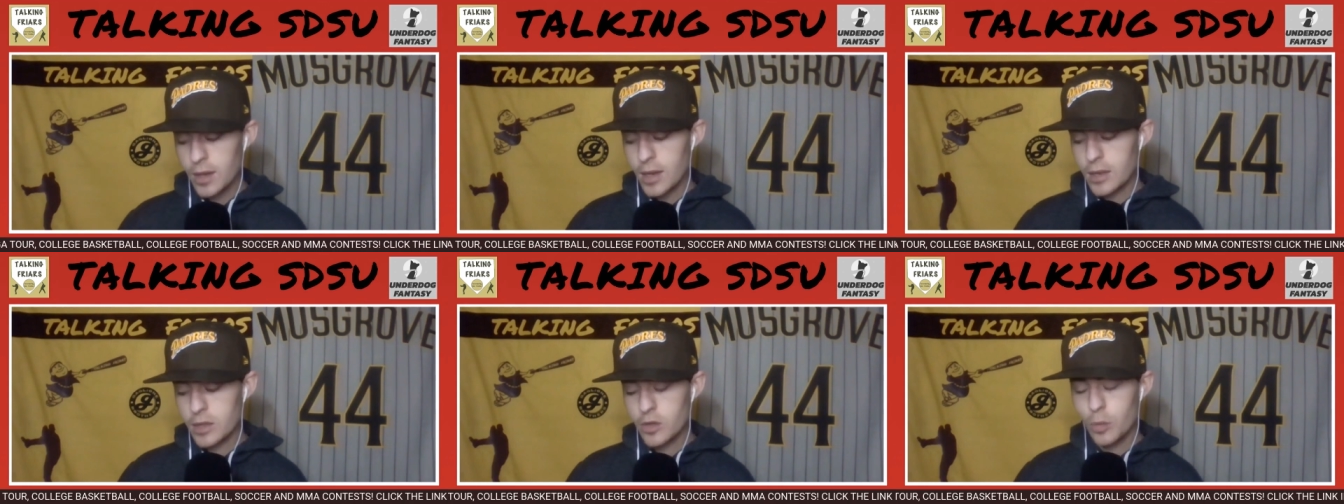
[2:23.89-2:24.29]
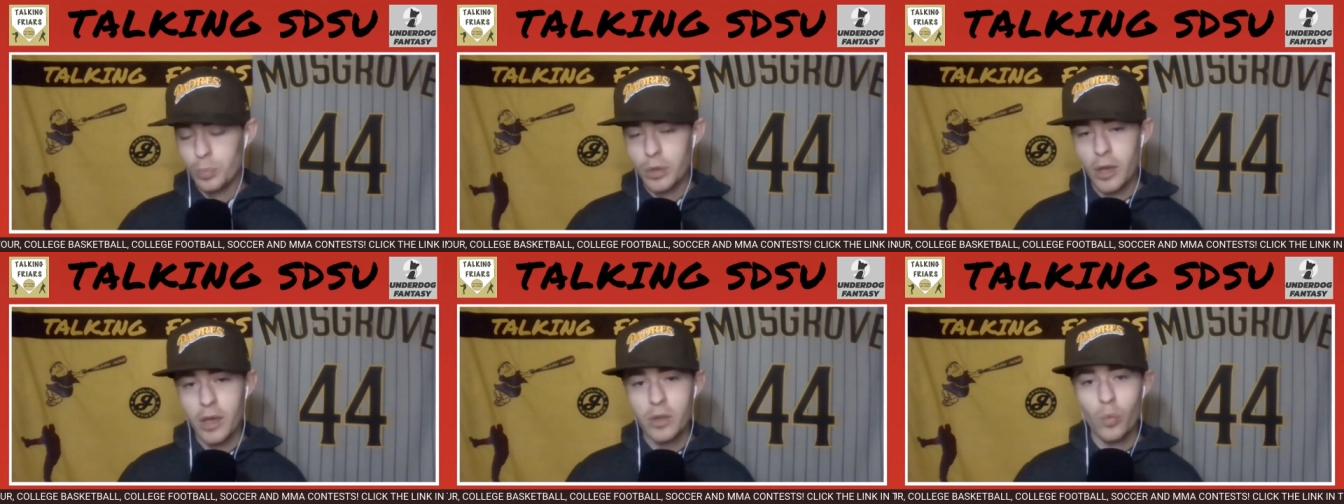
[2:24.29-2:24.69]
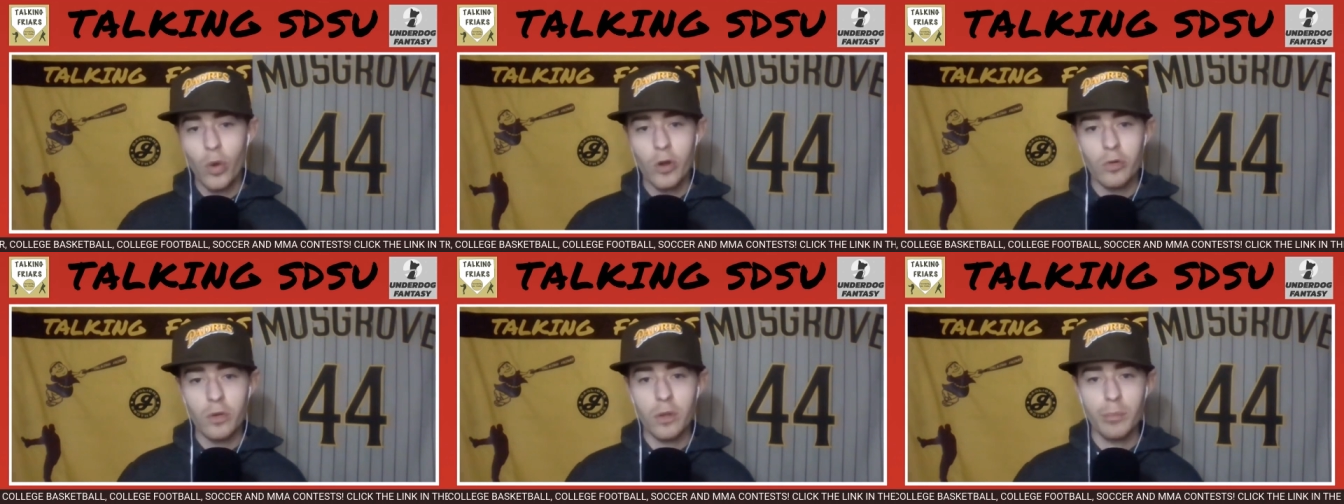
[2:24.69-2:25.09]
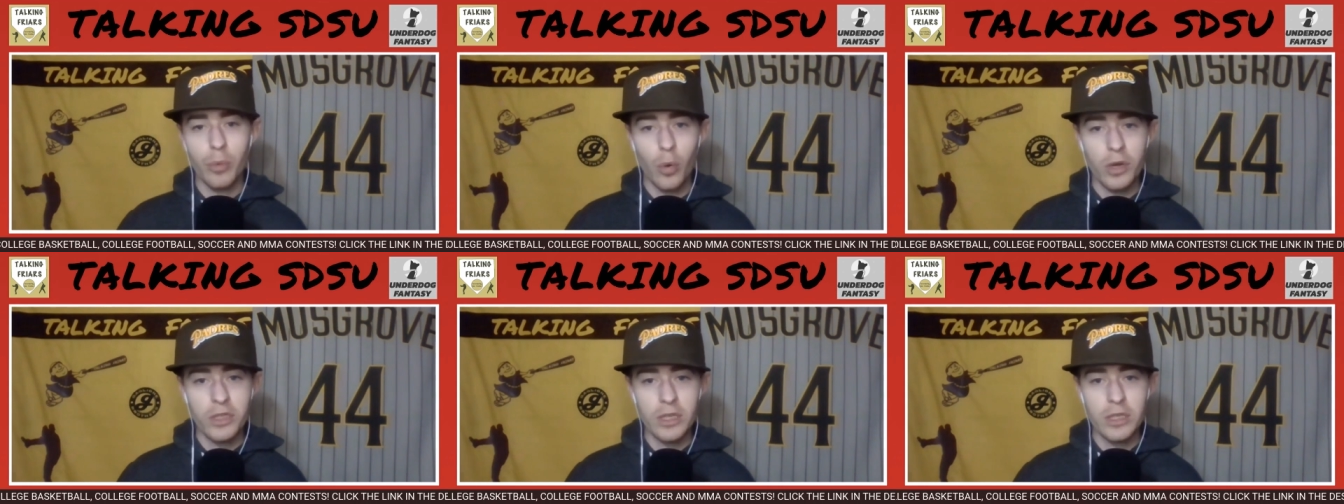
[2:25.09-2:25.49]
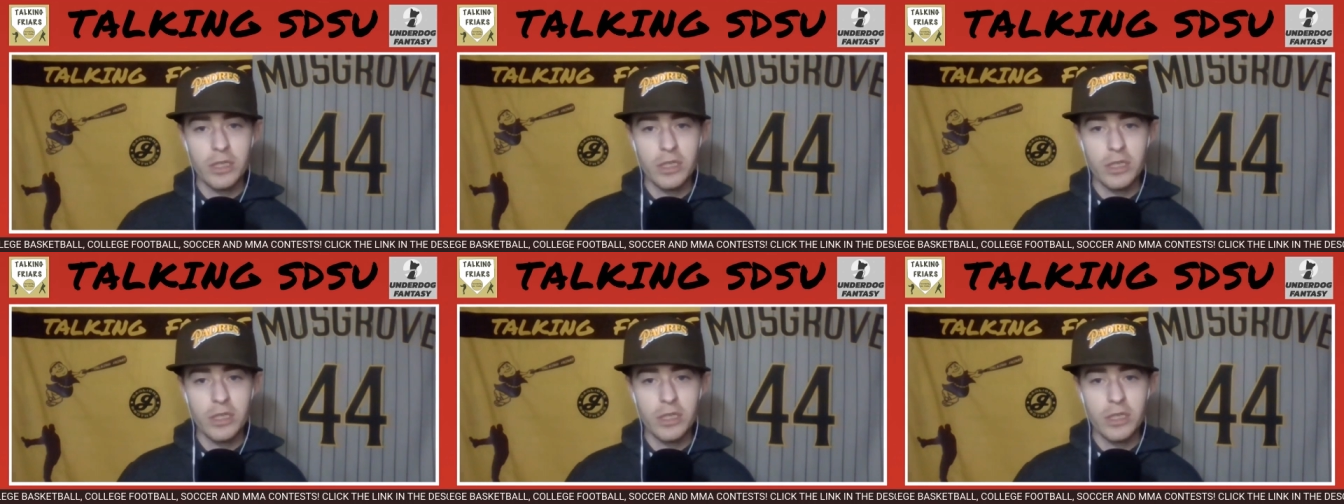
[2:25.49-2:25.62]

and then they'll play the winner of the Boise